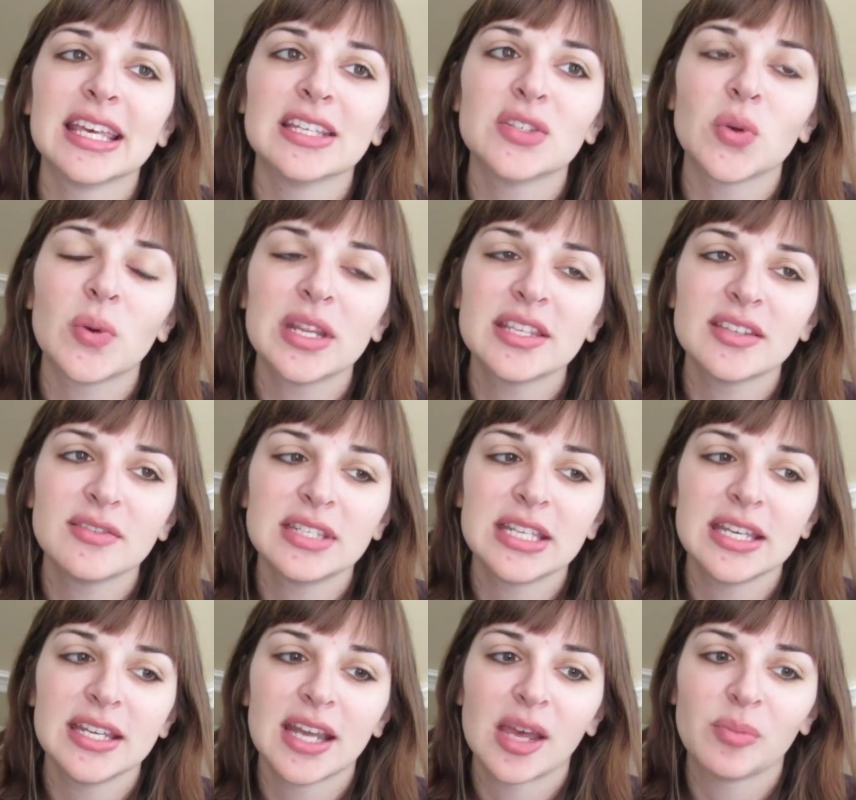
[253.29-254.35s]
In
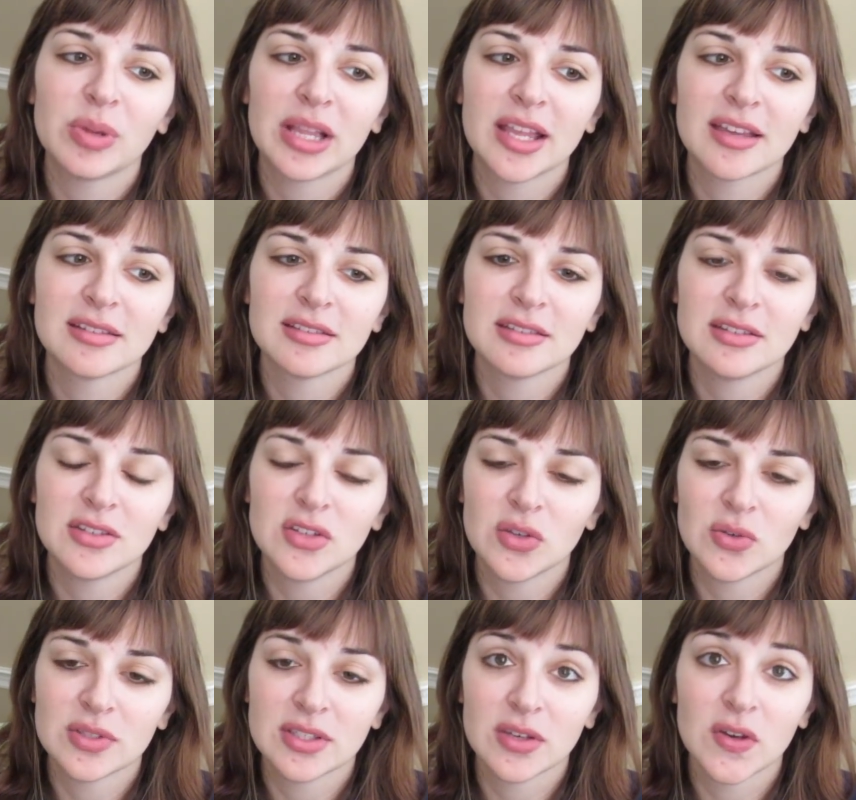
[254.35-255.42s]
2017, I planned to
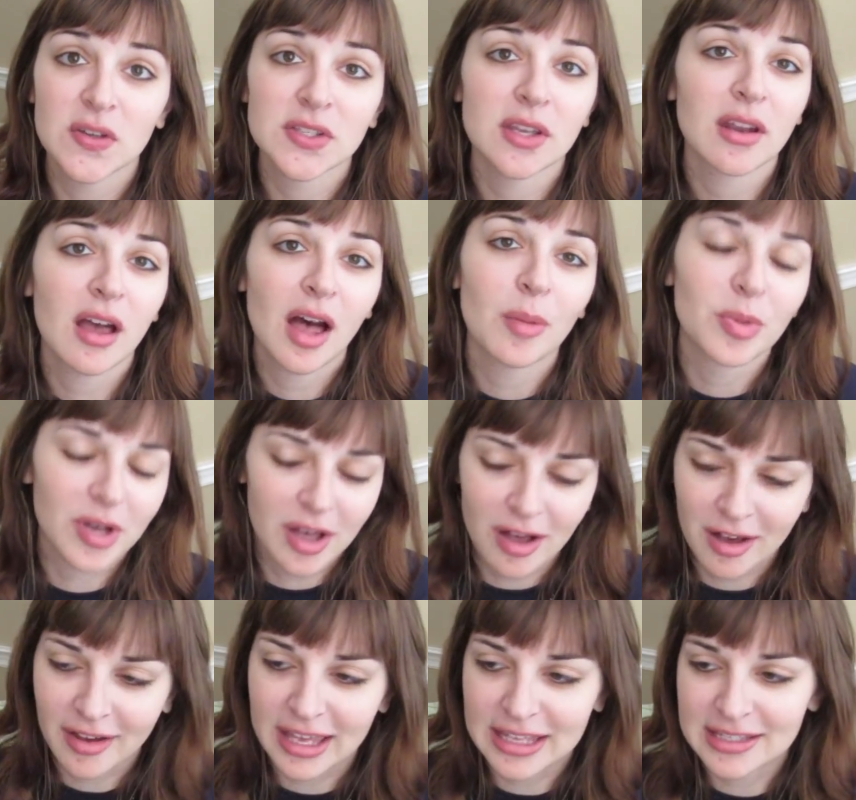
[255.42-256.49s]
do a series on opera
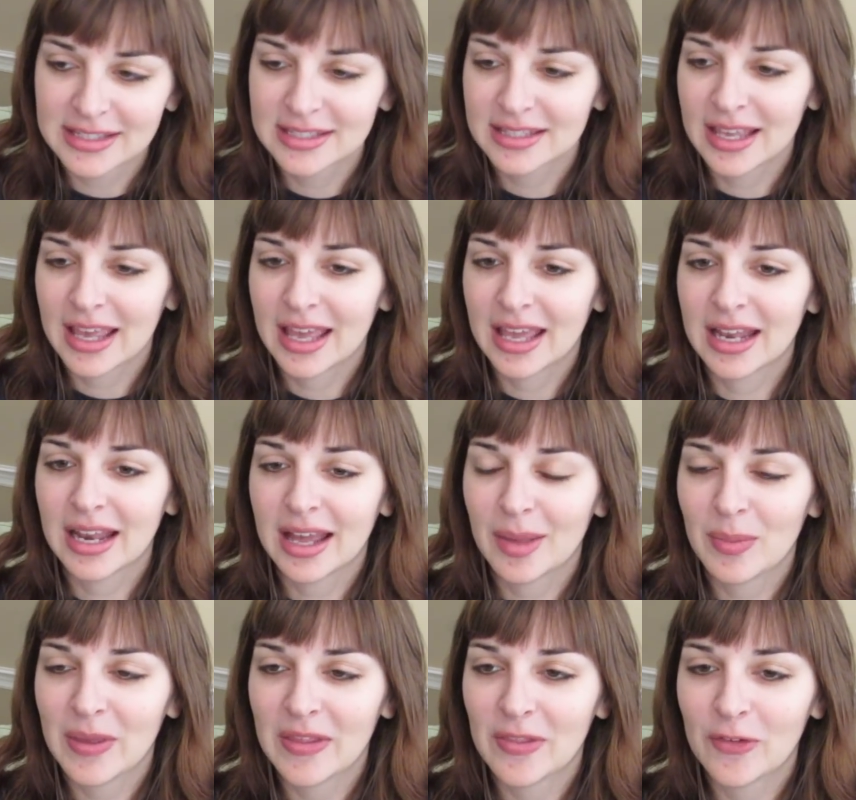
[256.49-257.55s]
arias, and I
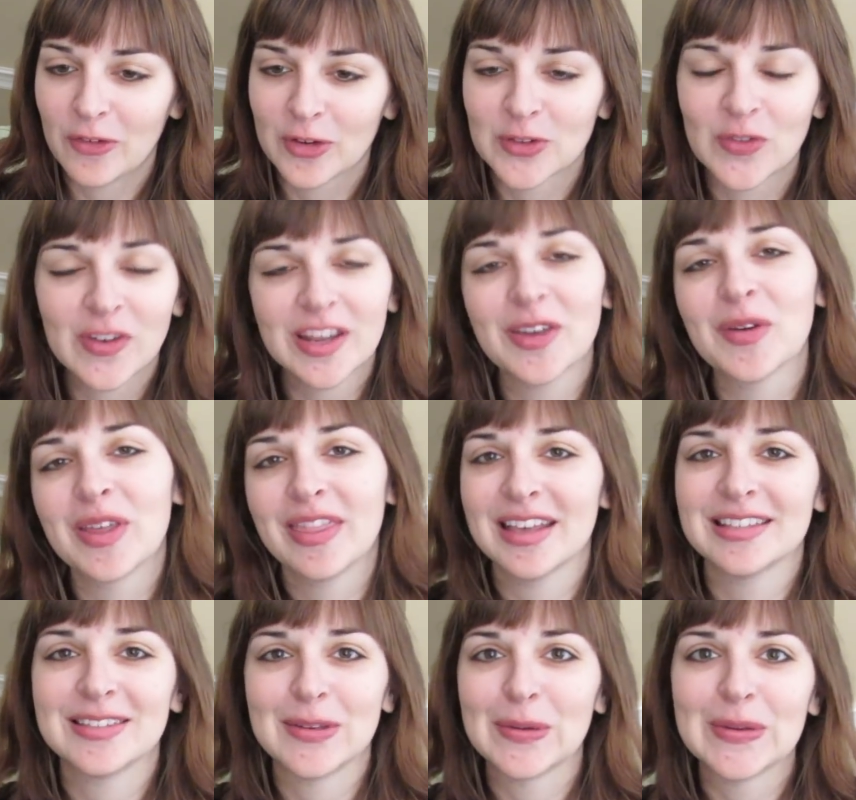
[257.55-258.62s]
made the first video in
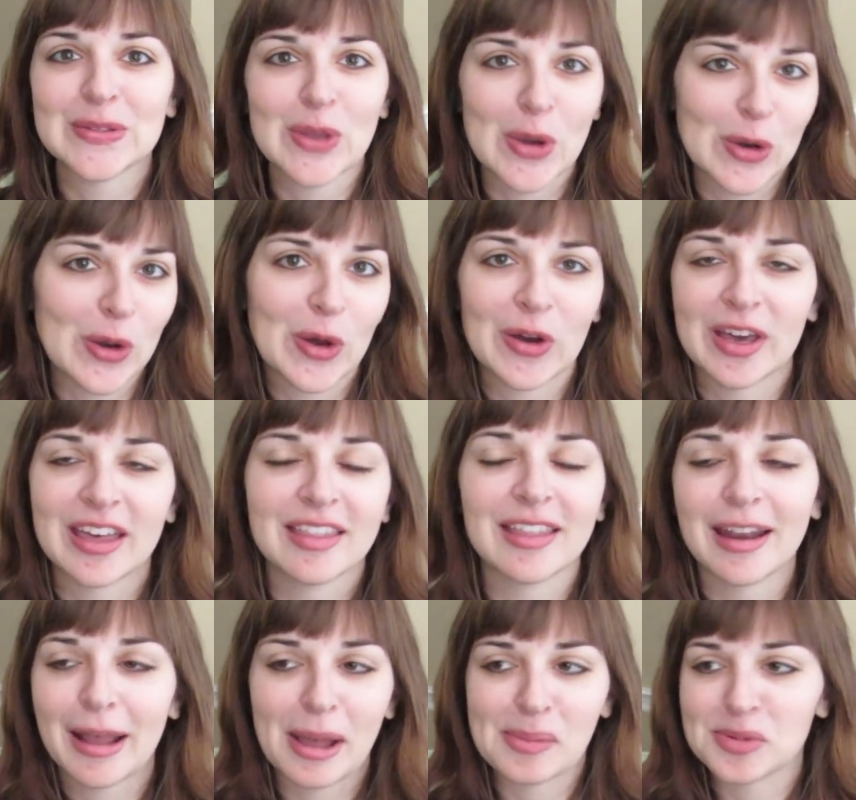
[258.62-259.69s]
that series on an aria that
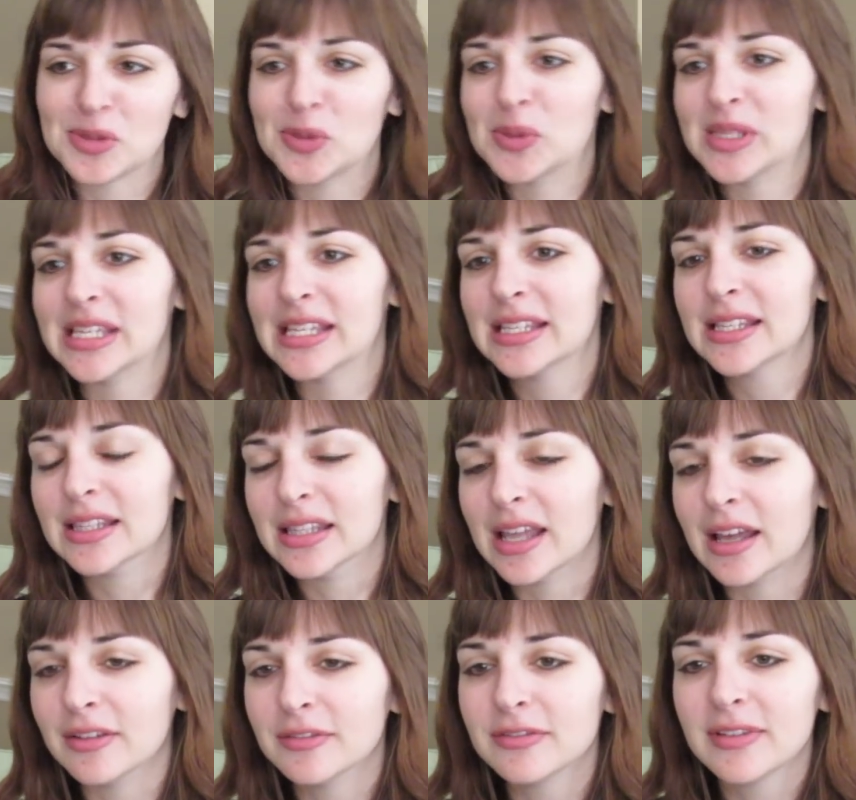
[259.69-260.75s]
I absolutely
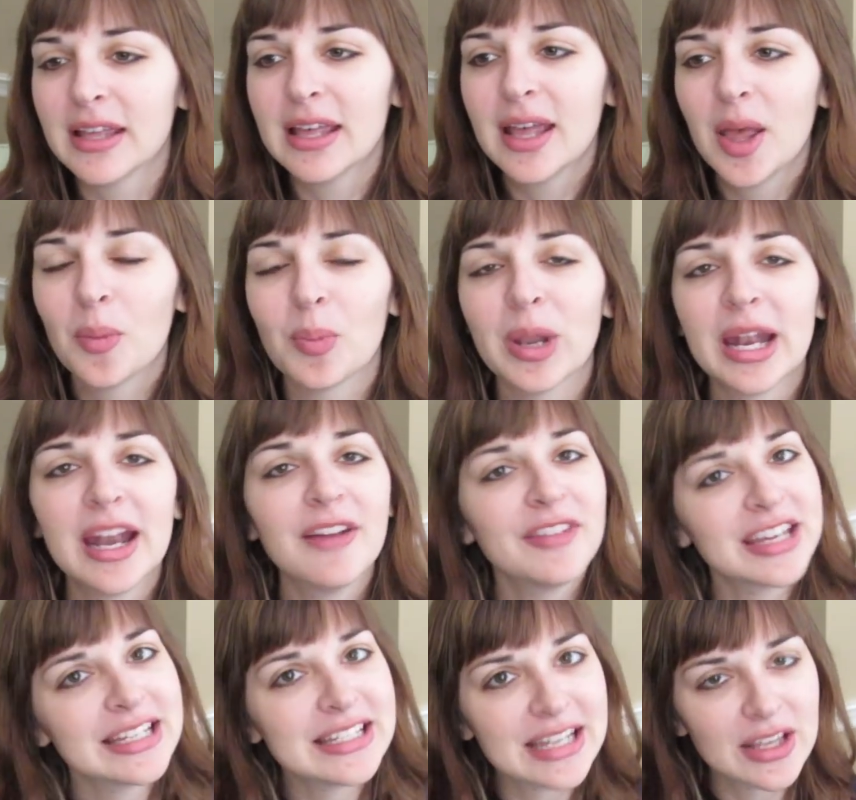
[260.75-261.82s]
love, but I
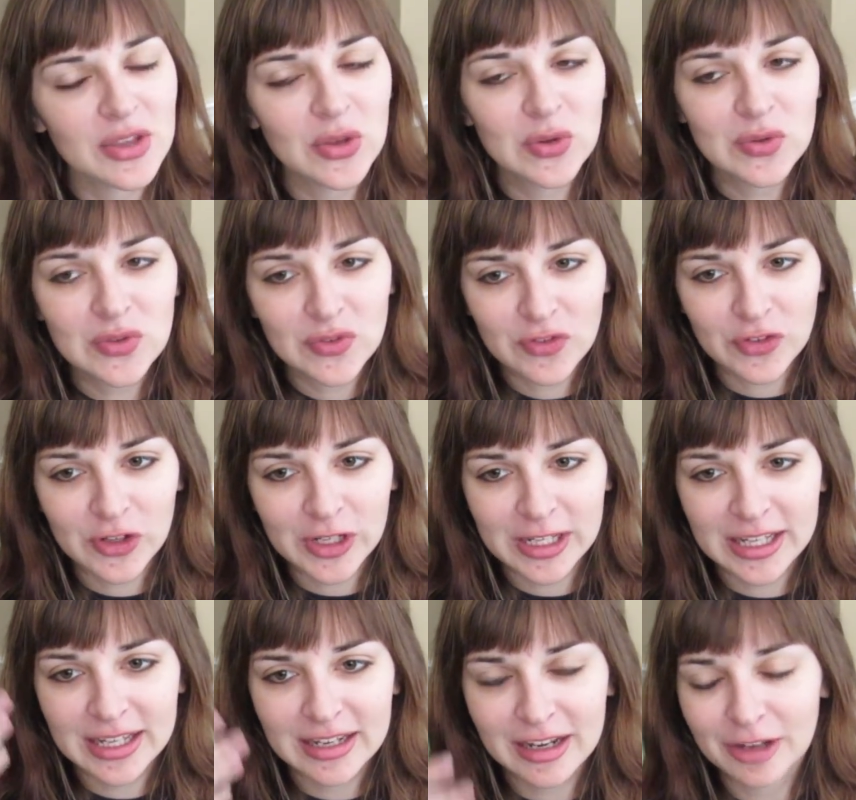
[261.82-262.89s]
never continued
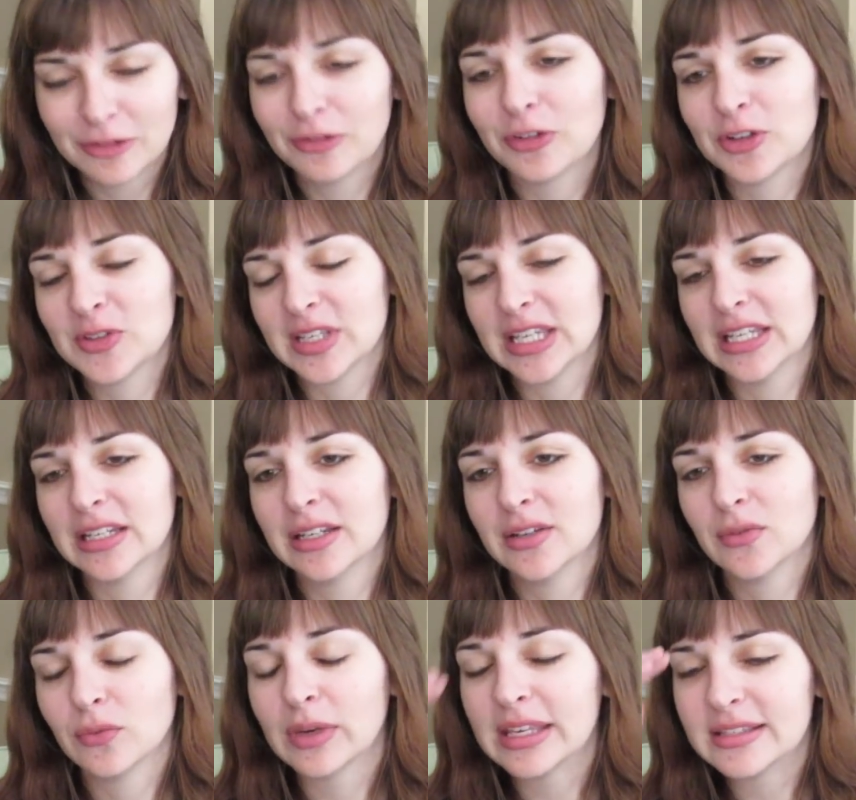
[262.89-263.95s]
for an unforeseen
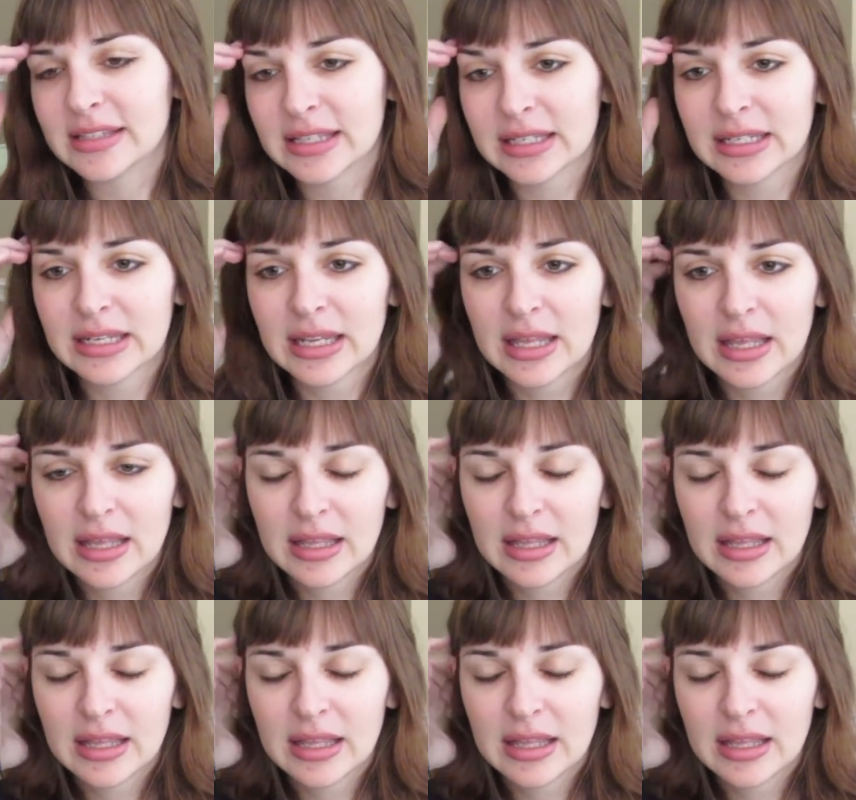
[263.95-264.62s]
reason.